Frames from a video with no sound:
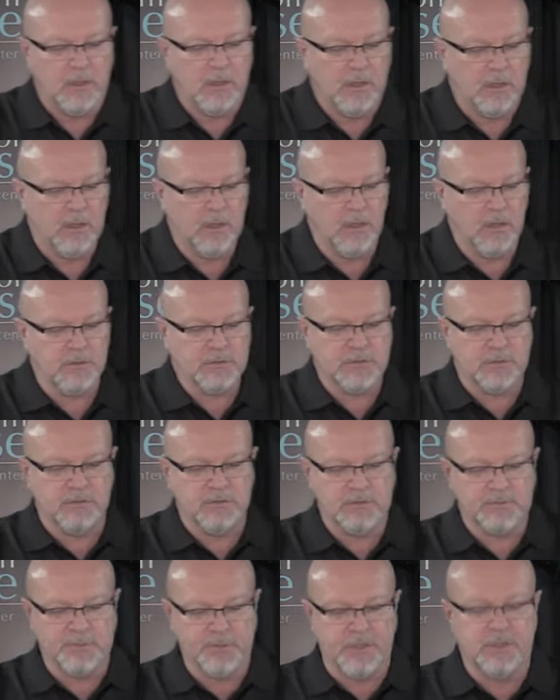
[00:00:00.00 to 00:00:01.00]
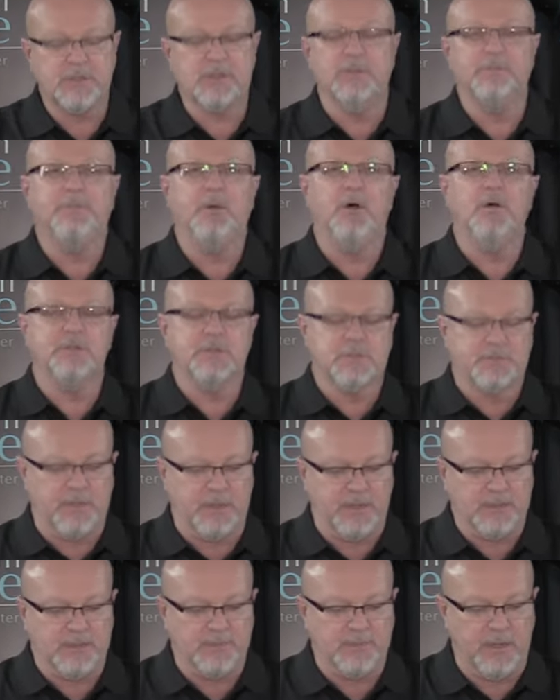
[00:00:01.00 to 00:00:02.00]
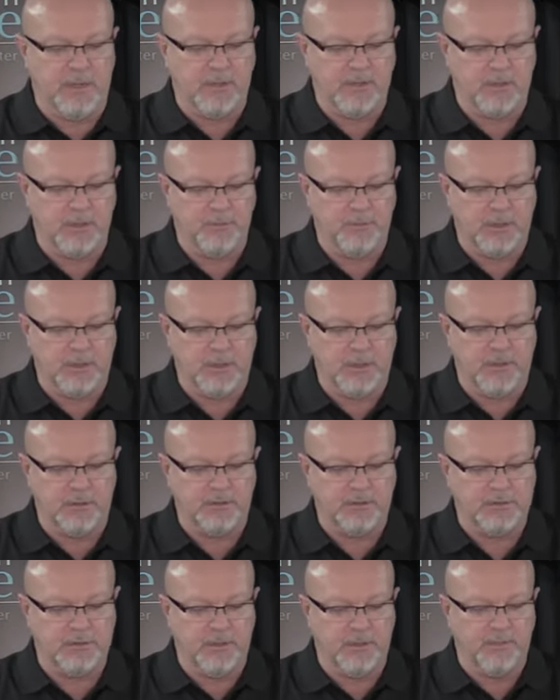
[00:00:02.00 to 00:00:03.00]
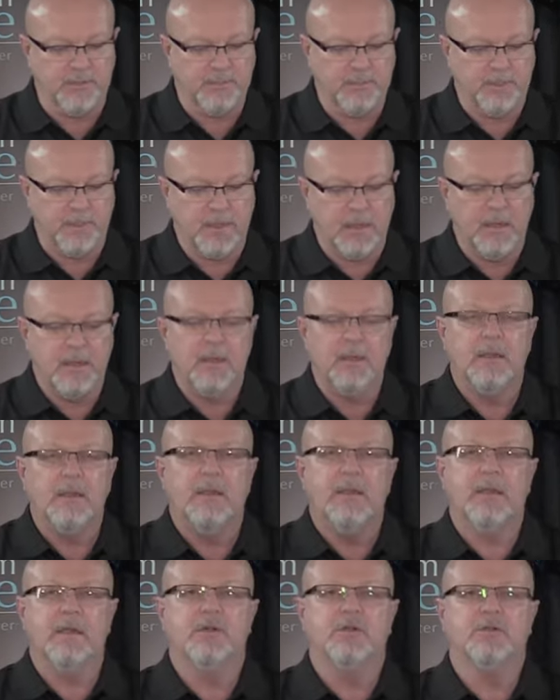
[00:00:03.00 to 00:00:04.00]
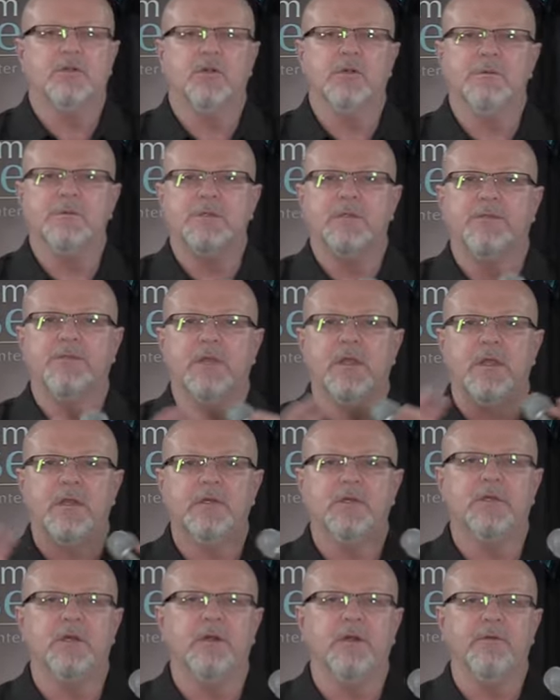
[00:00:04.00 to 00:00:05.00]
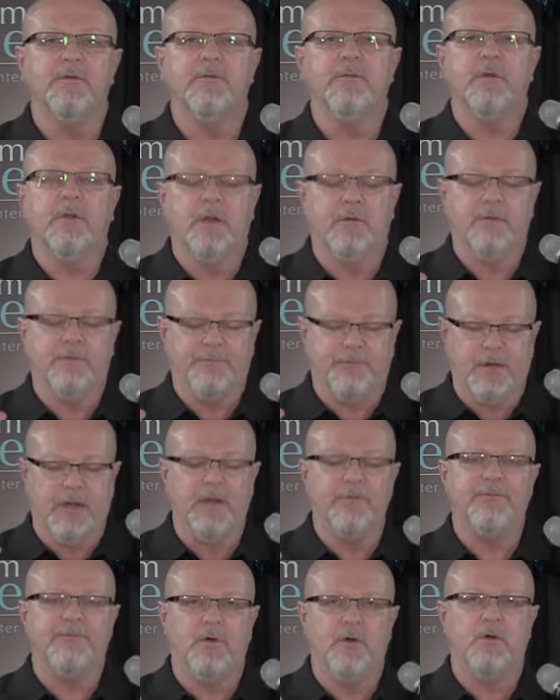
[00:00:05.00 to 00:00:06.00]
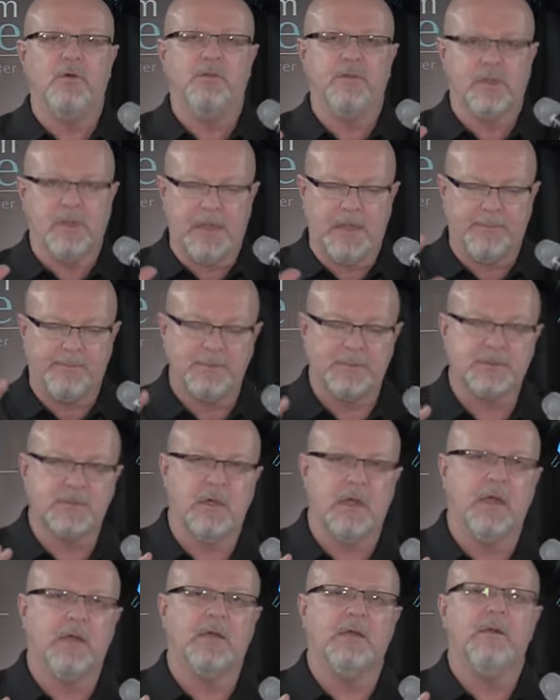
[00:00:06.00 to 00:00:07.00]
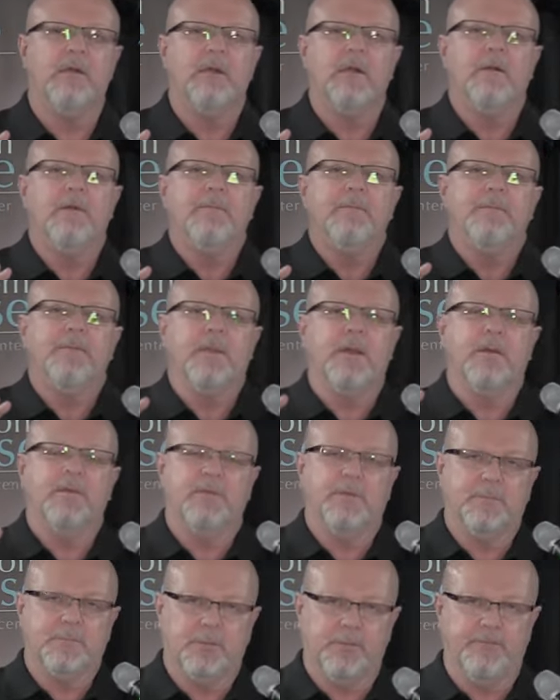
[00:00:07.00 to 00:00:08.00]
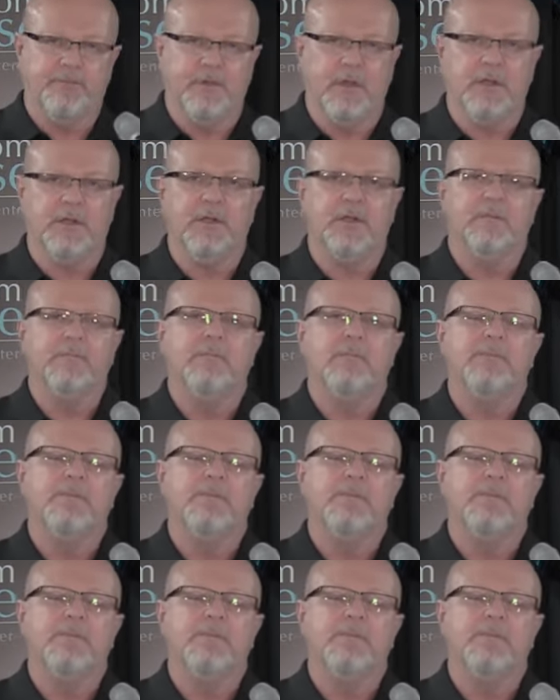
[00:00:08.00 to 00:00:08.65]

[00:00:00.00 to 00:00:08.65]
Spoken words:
also speaks, and Paul speaks about human leadership in terms of the fivefold, the apostolic, the prophetic,